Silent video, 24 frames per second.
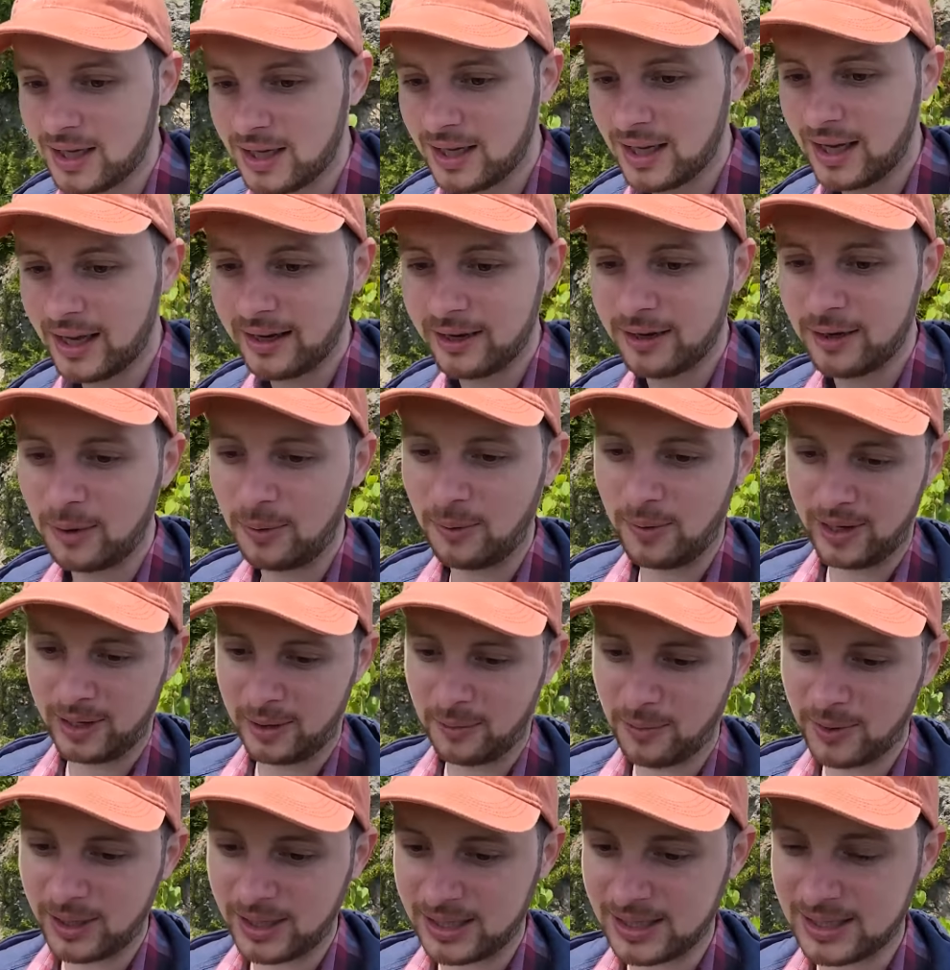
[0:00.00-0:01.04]
I didn't know what it
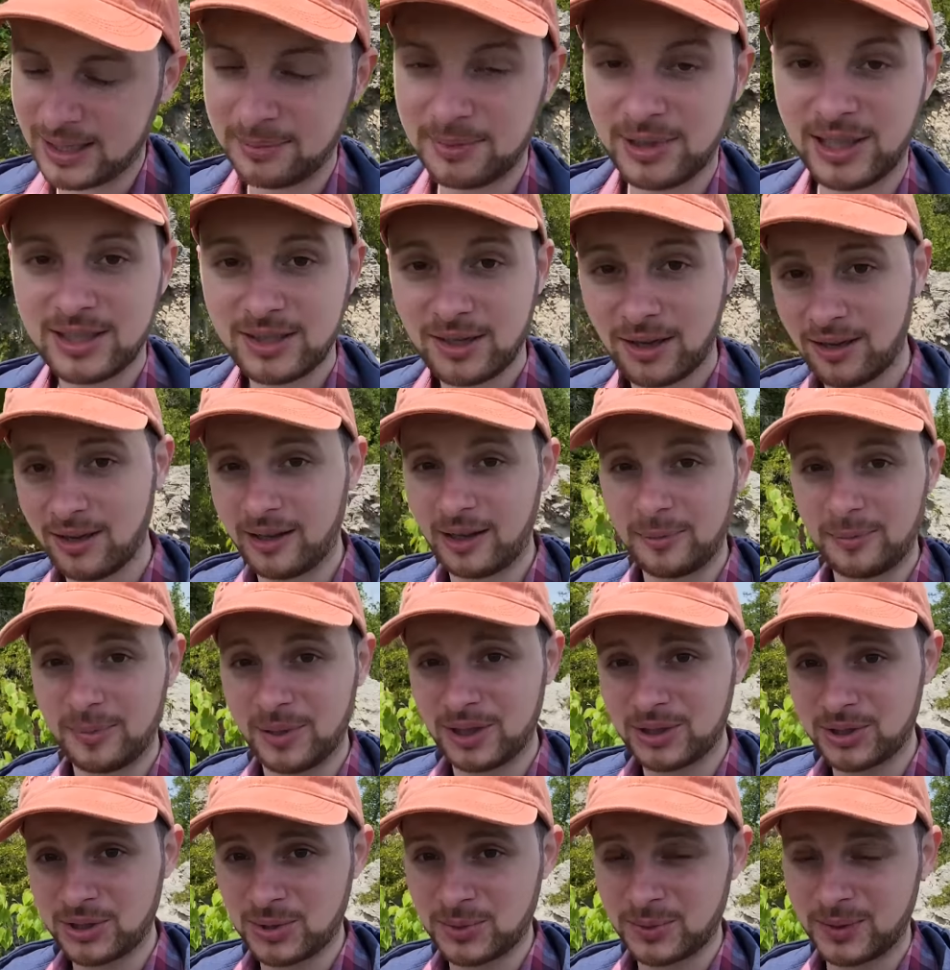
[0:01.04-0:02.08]
was. I mean, I saw a lot of
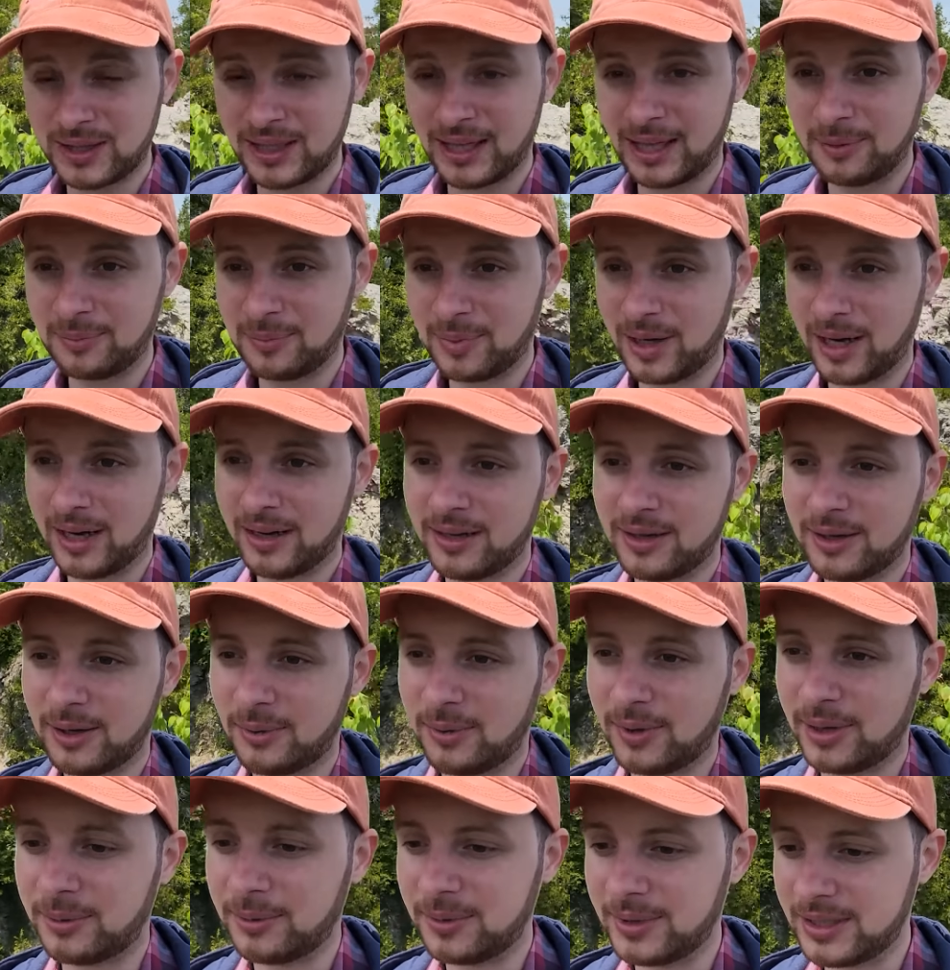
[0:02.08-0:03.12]
pictures with that, but I didn't know
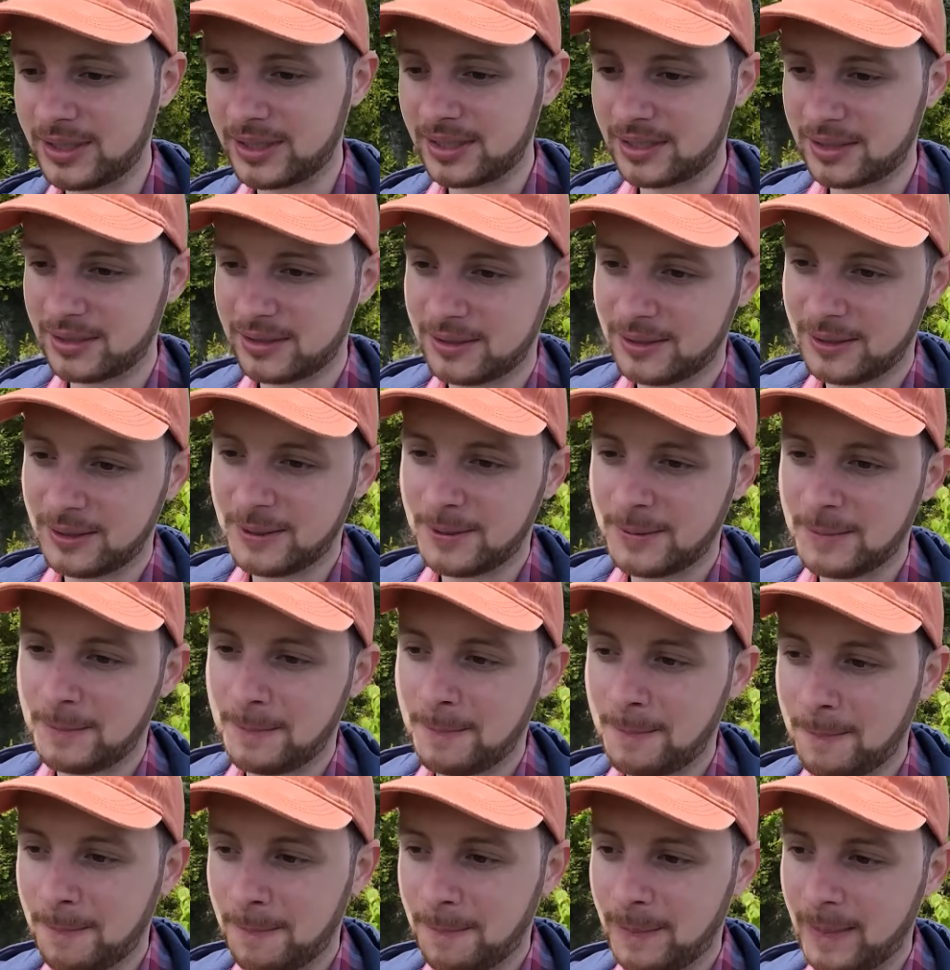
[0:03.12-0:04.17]
what it was
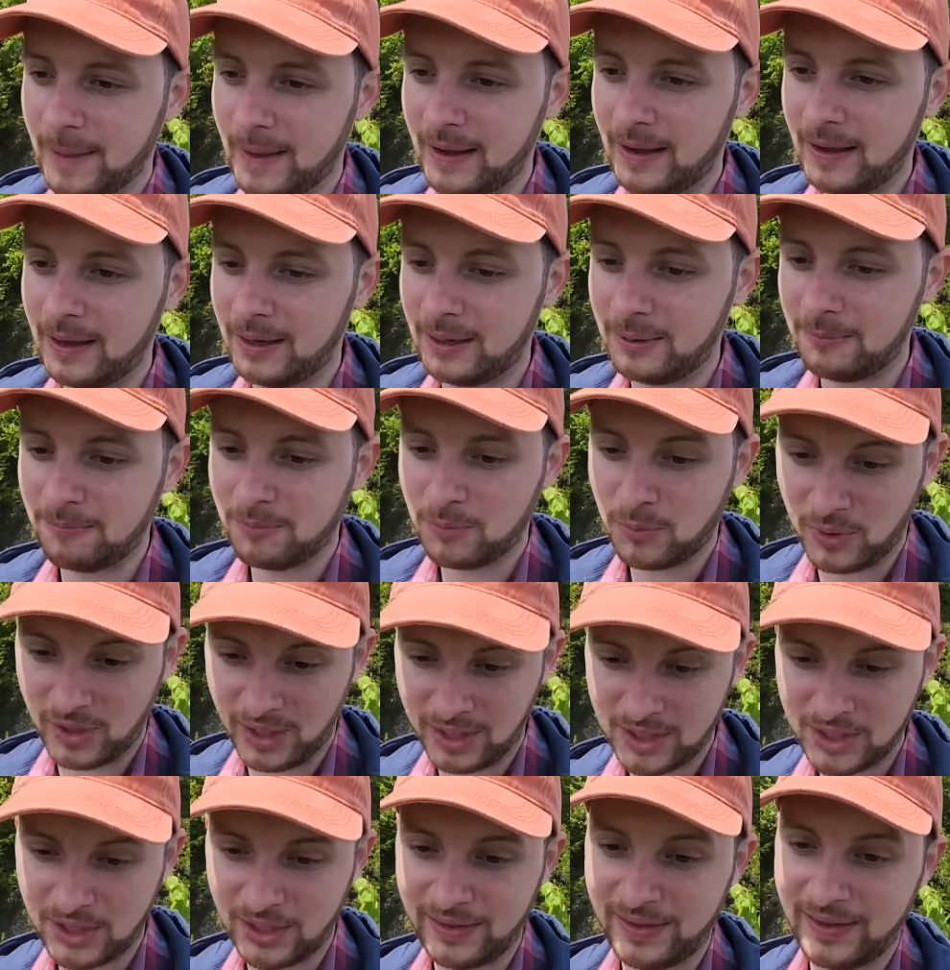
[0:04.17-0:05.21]
um, when I
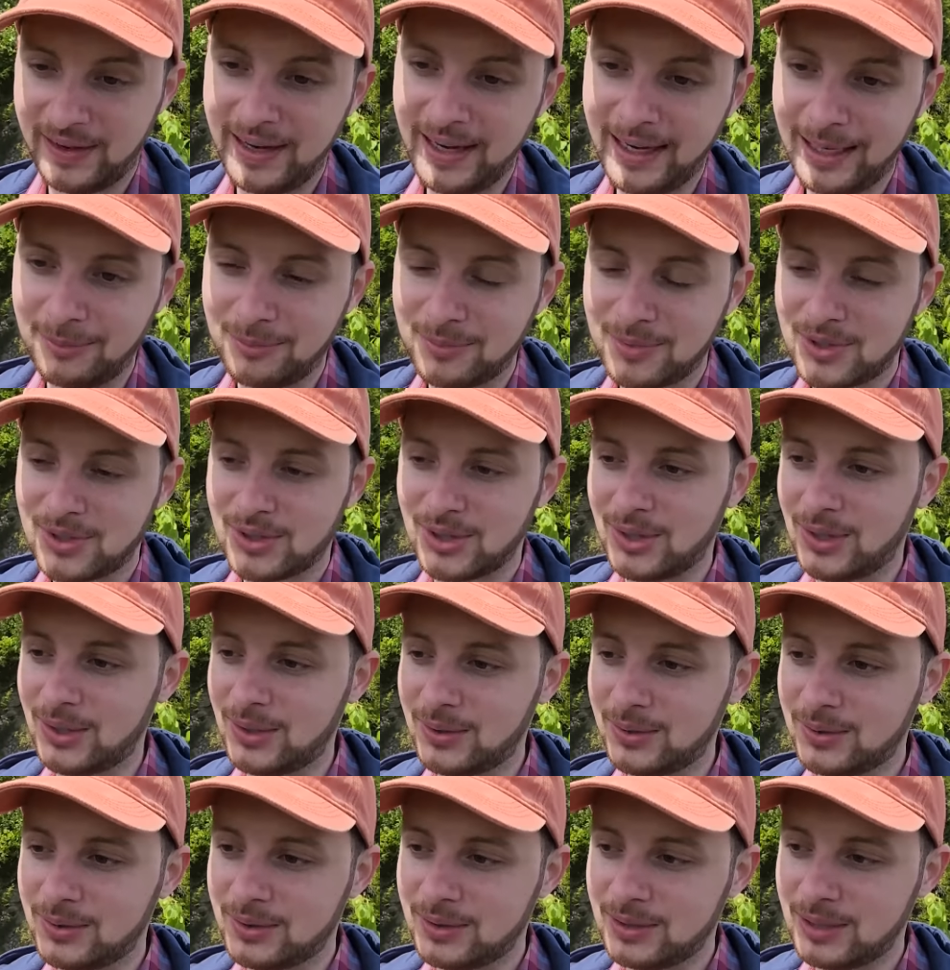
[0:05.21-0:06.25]
saw the name.
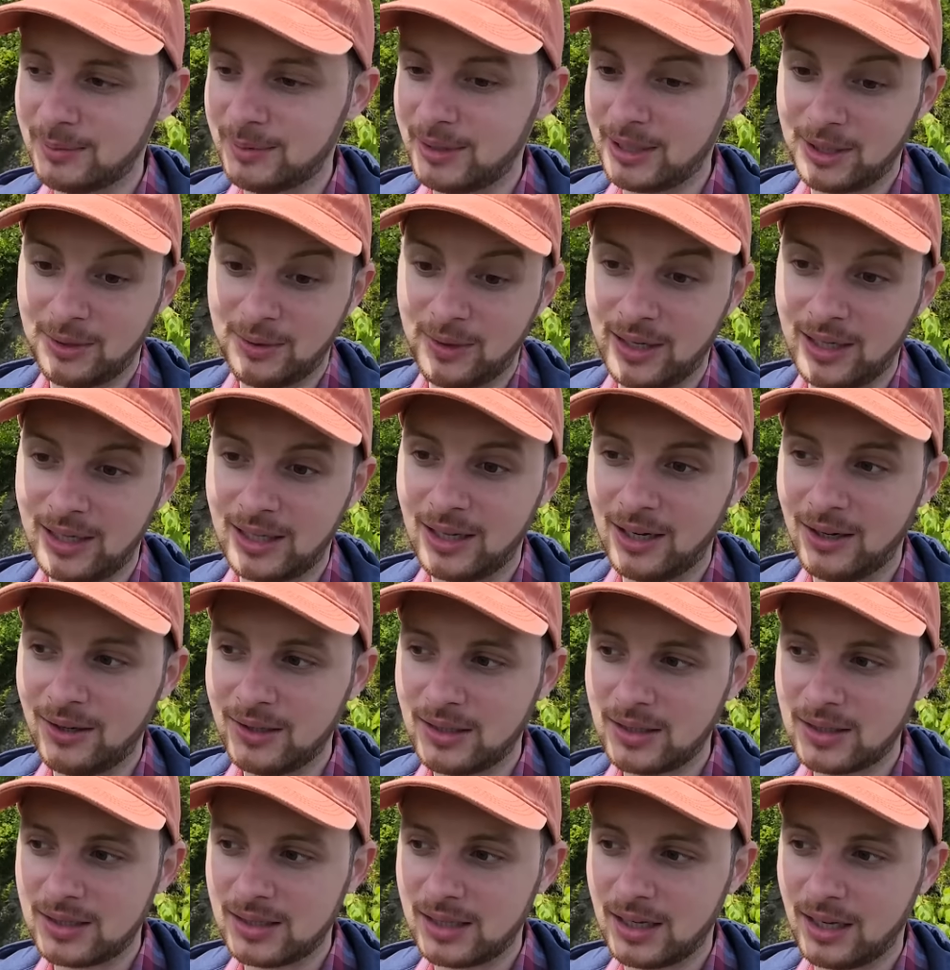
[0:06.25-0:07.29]
So I'm like, you want to go? And
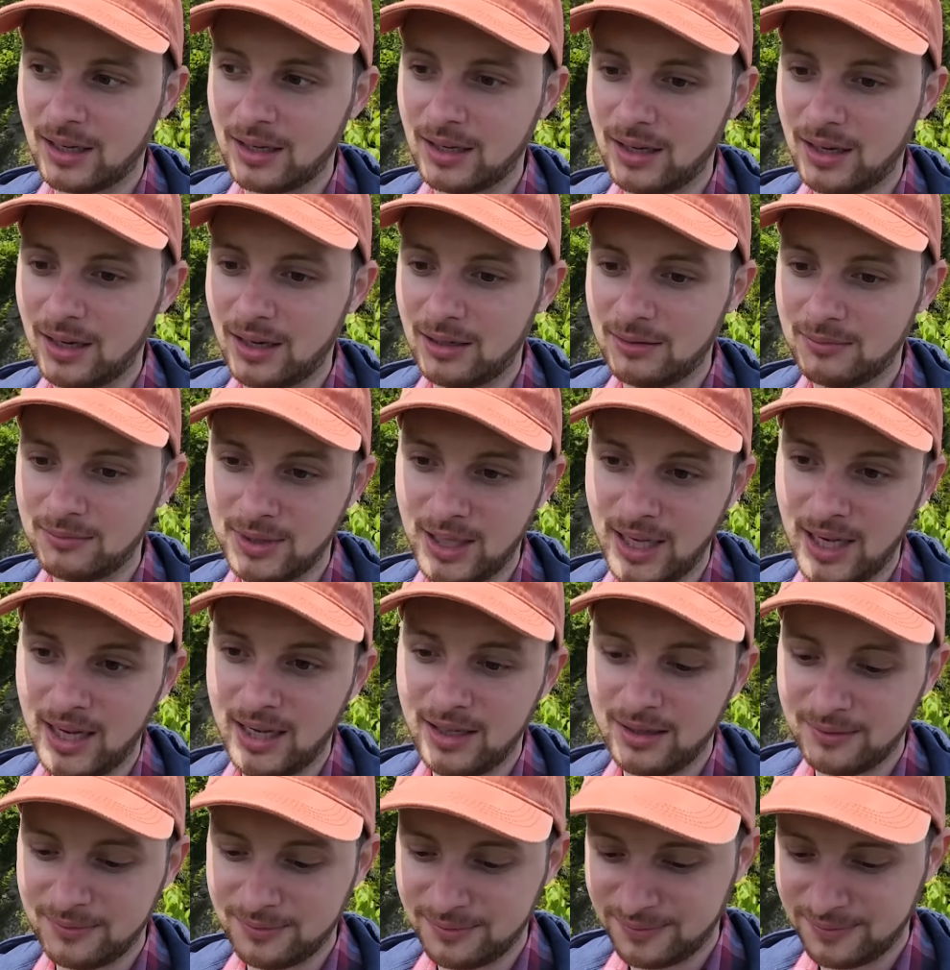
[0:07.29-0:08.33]
she's like, uh, yeah,